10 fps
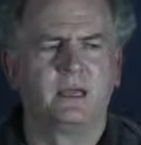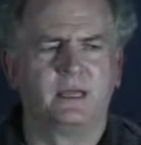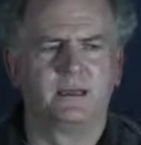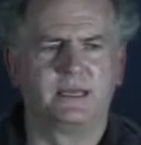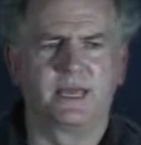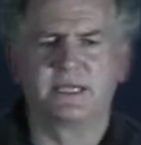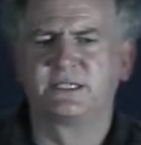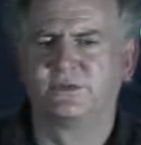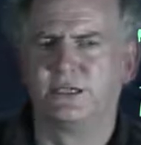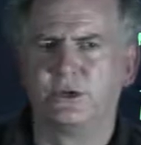In the
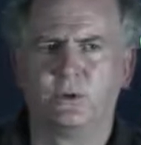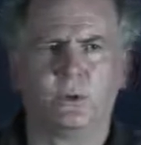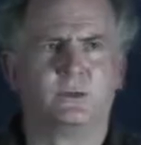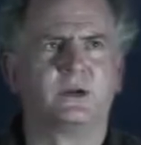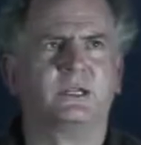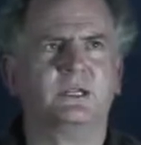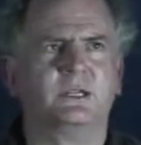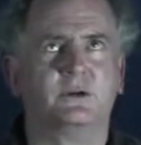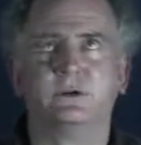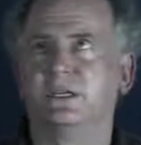next video, what we're going to
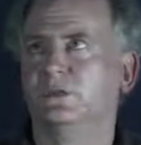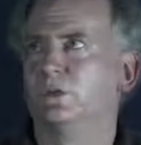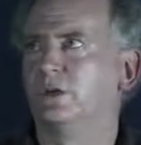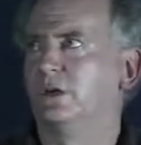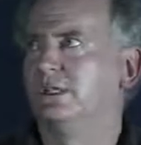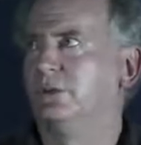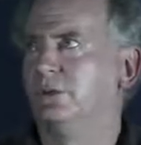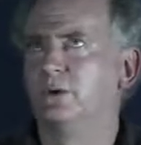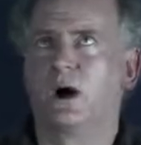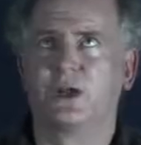do is we're going
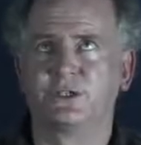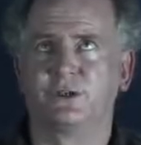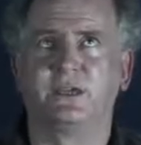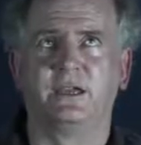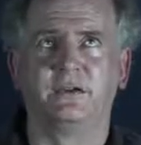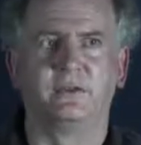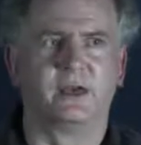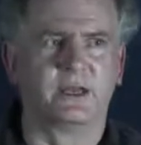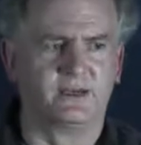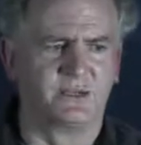to also give
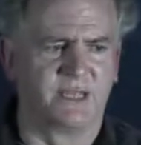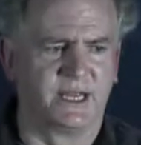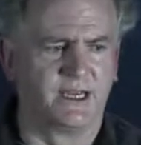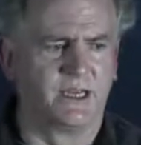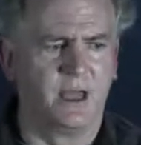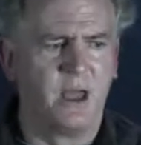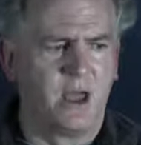an understanding